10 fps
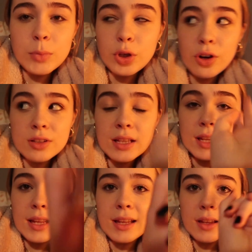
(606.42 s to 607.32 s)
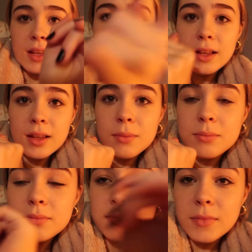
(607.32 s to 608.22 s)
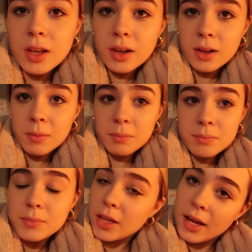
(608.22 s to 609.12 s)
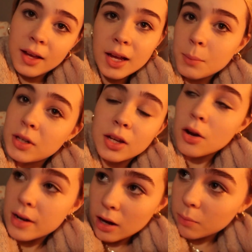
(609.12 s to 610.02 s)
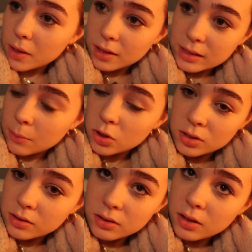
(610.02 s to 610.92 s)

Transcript: the girls that get it, get it. Um, yeah, I'm gonna go now because I'm just,